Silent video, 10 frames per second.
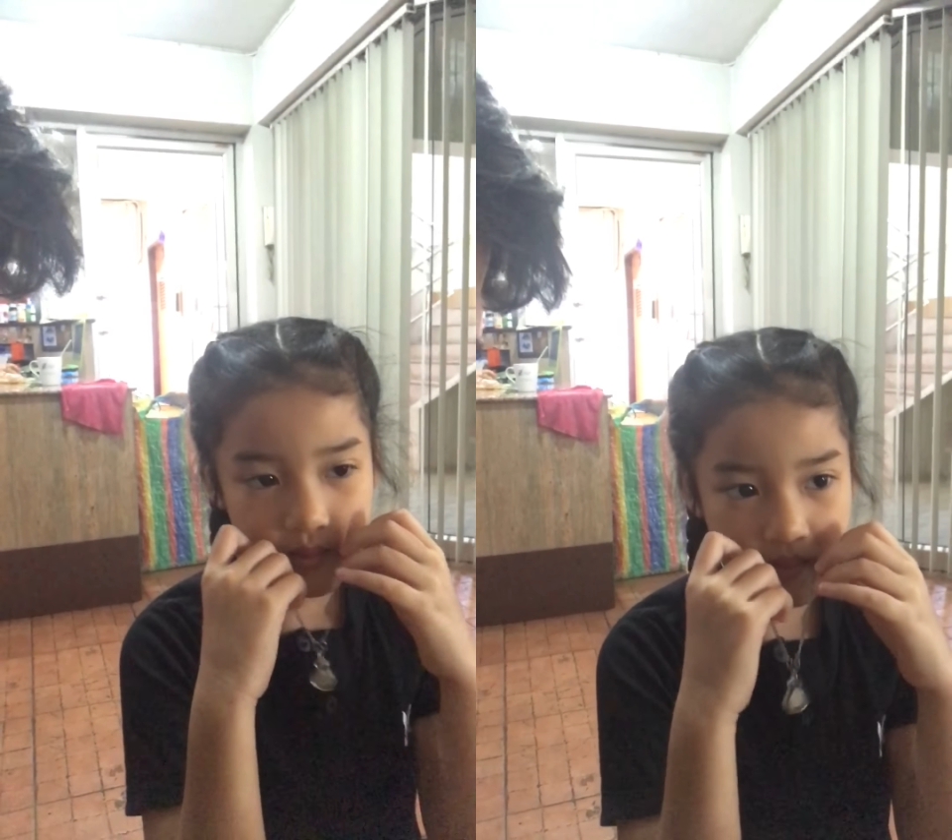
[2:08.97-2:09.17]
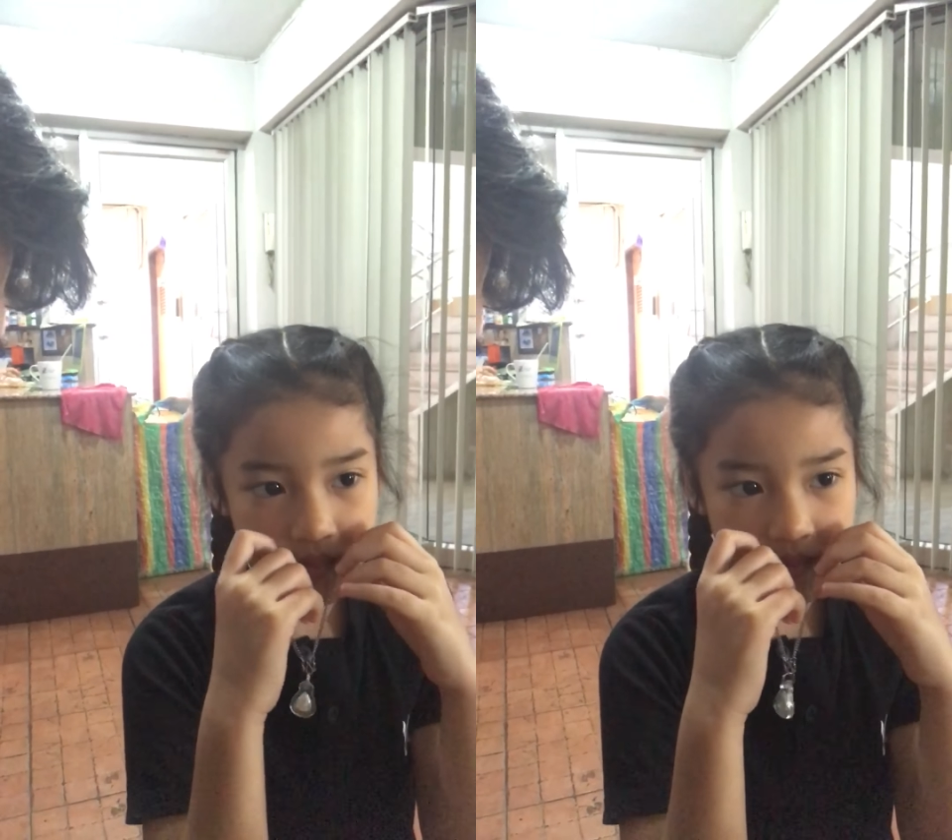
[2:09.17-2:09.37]

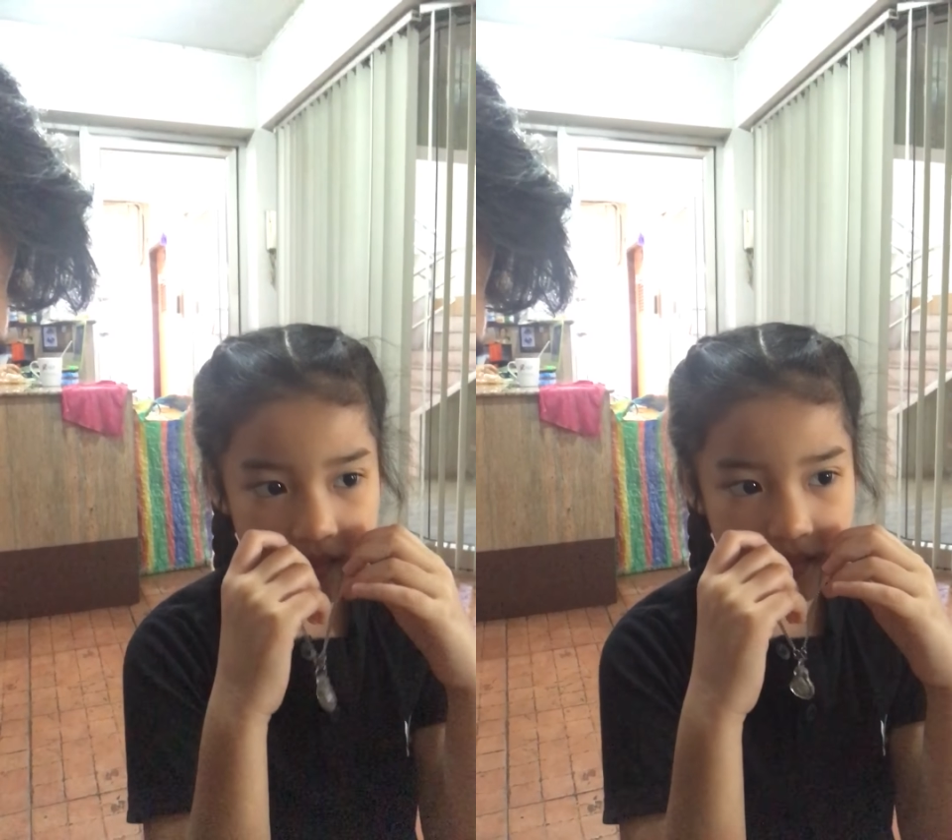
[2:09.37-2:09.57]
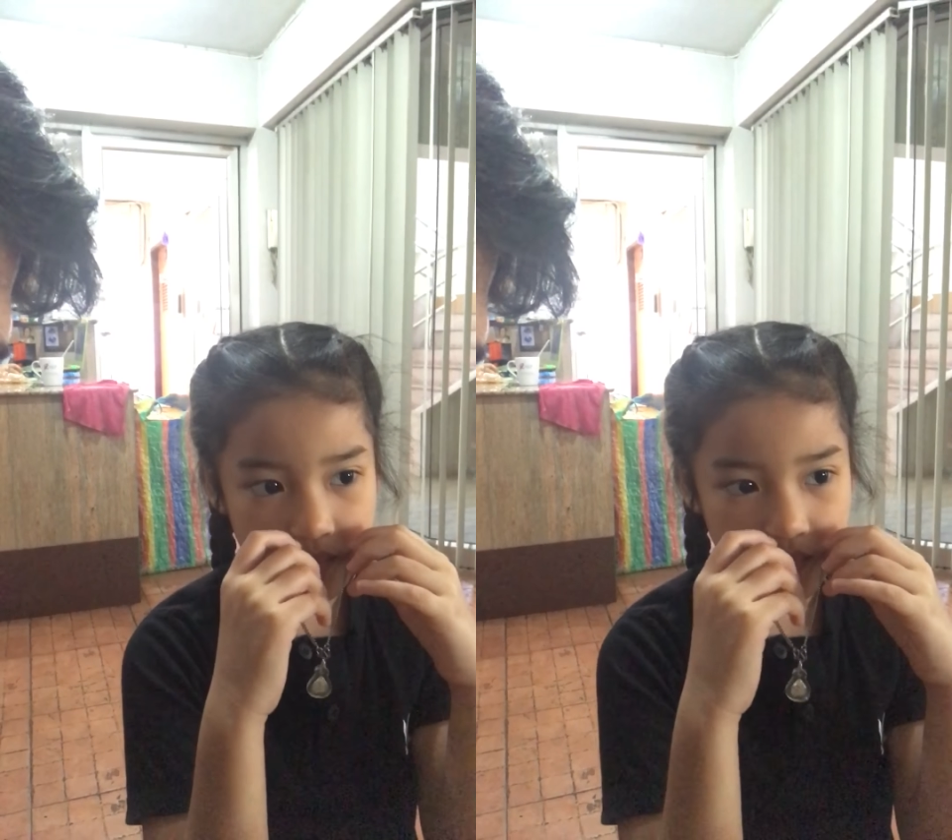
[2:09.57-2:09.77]

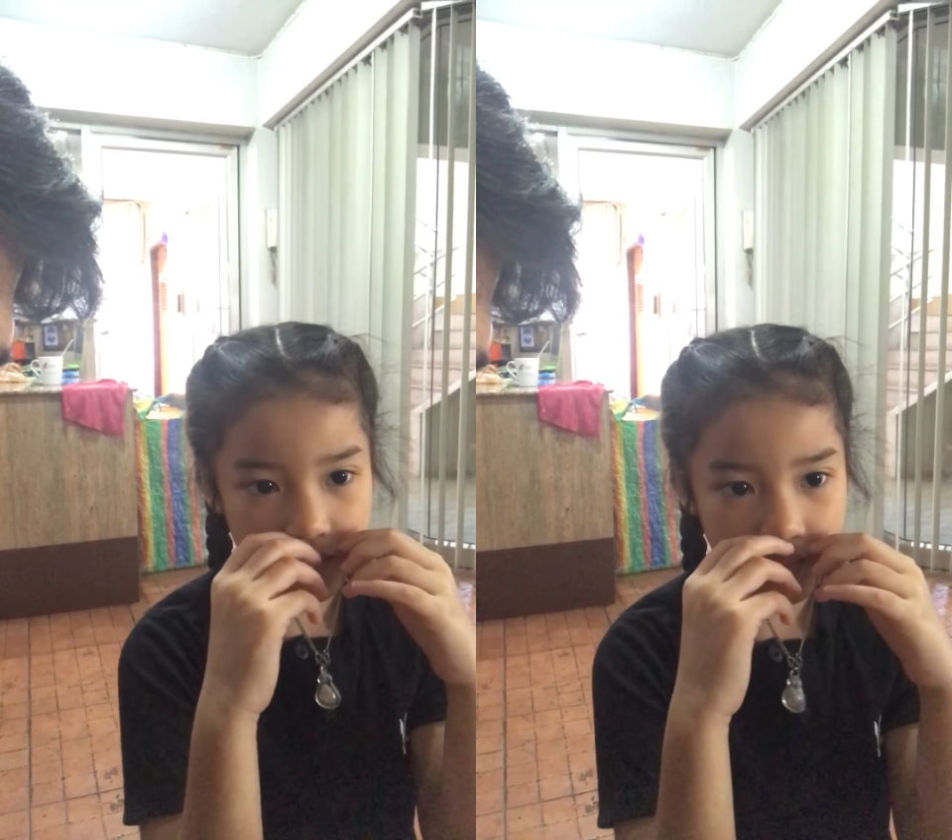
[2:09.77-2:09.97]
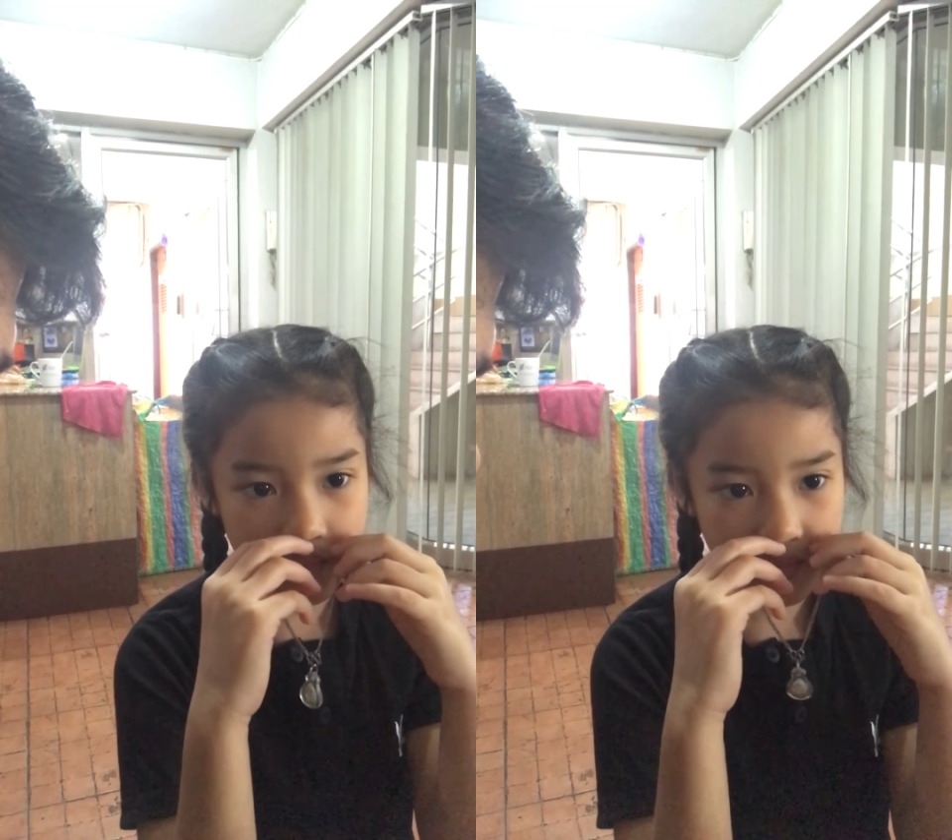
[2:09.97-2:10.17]
how
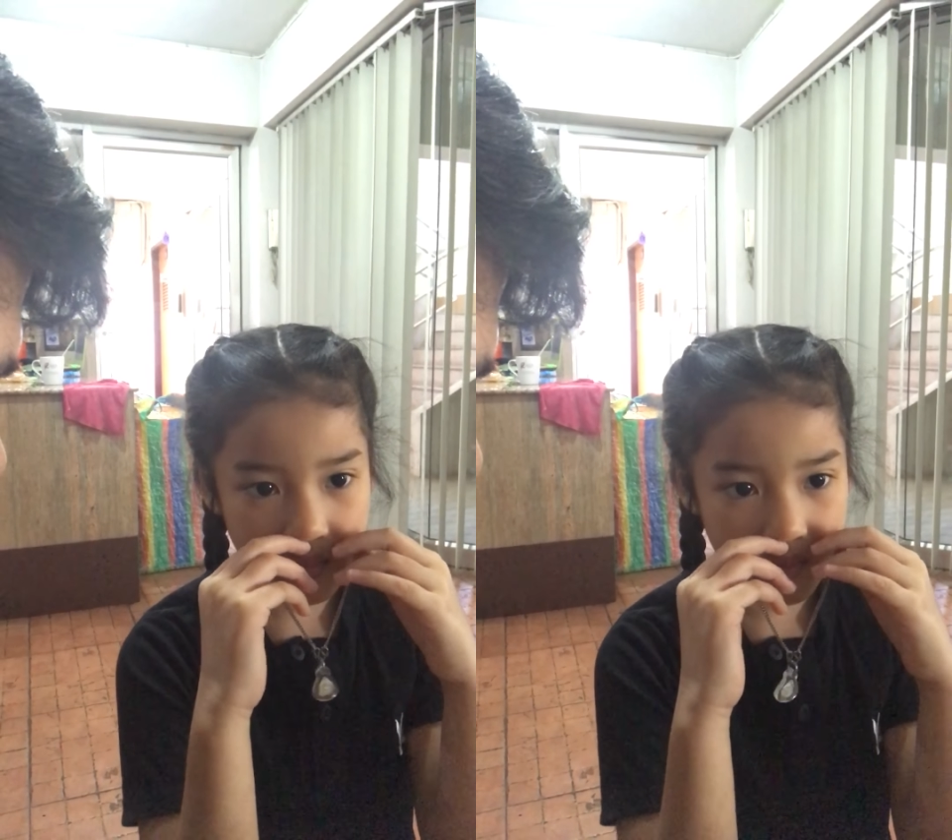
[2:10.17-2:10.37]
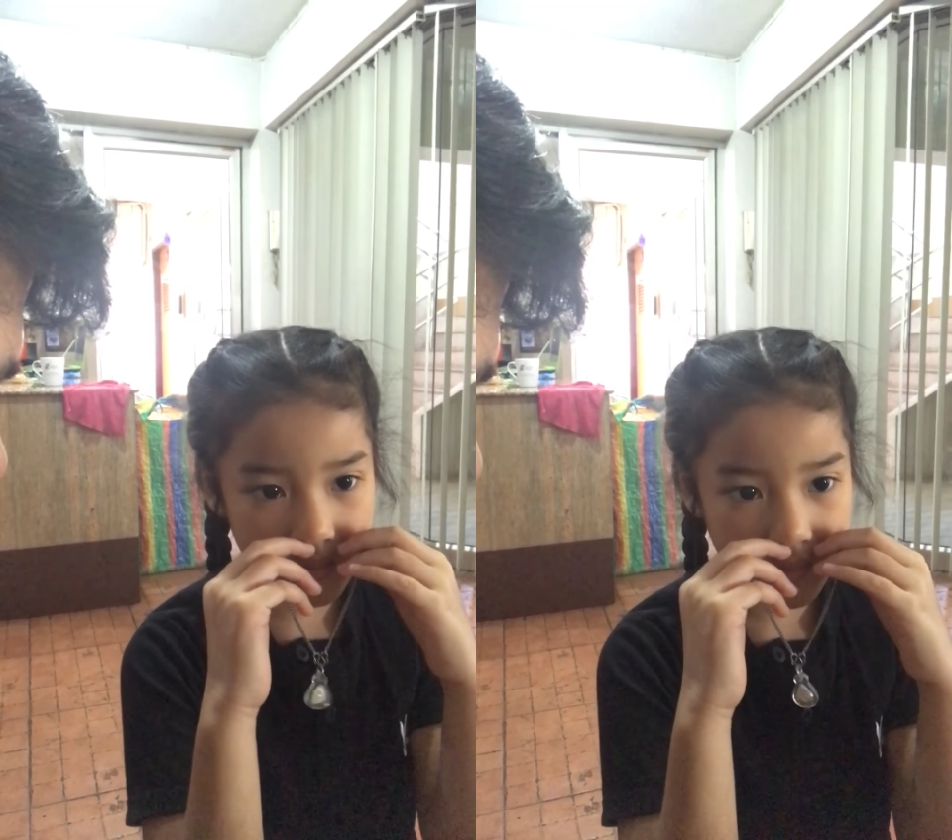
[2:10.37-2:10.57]
old
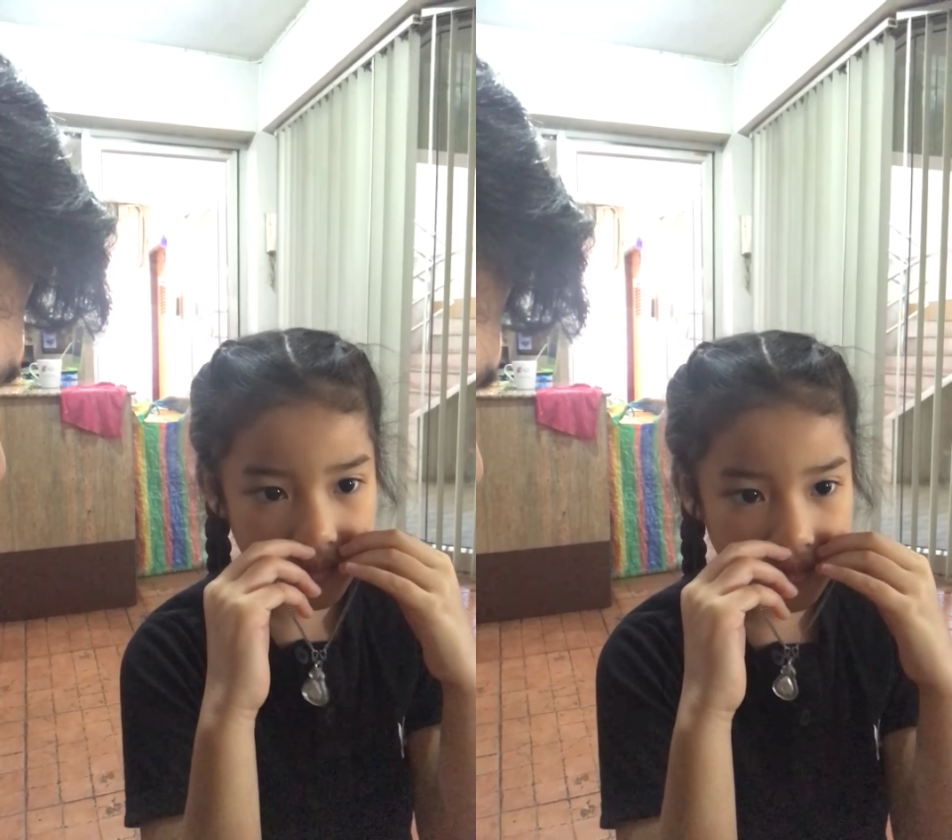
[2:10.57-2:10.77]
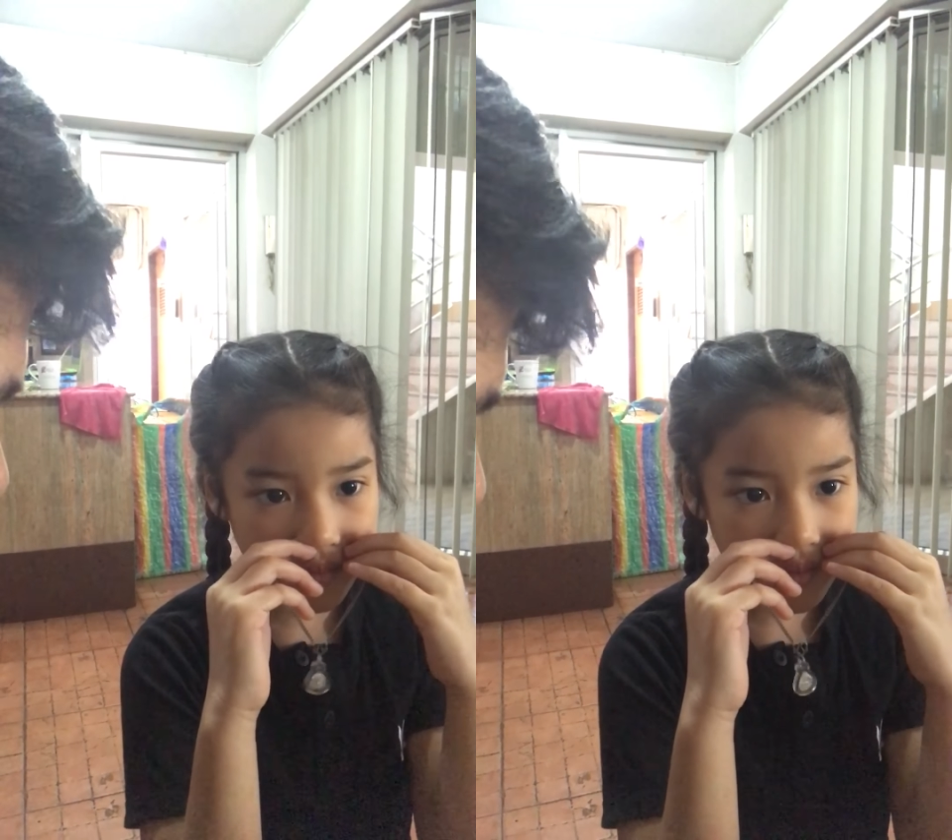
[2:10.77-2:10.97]
are
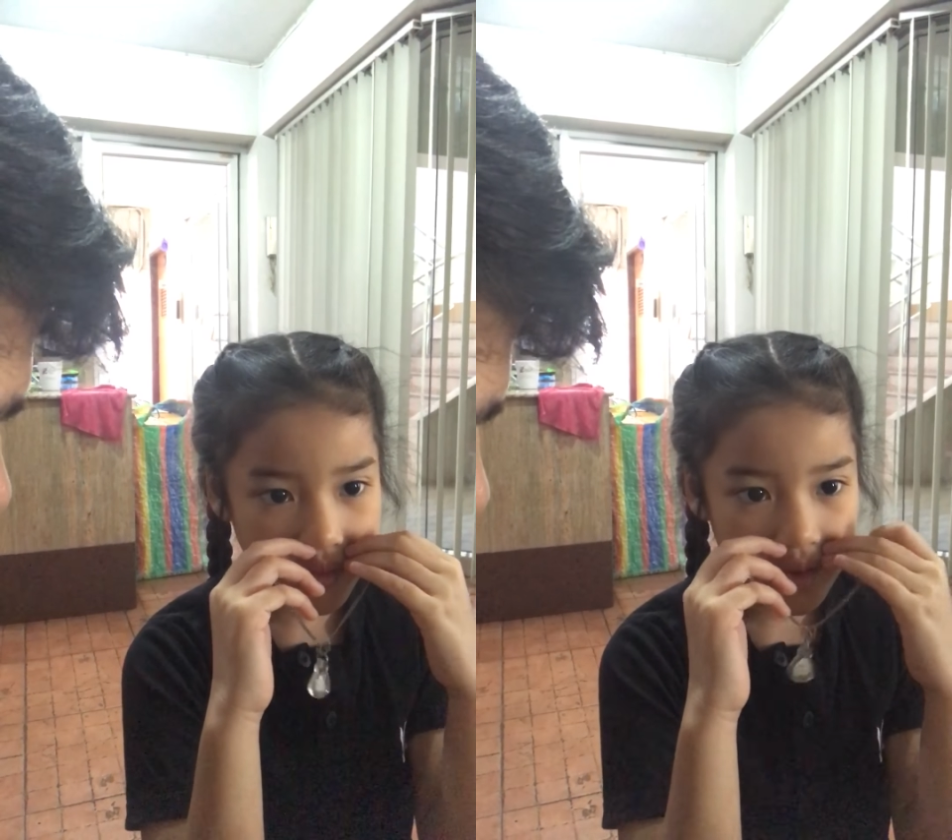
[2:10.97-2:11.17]
you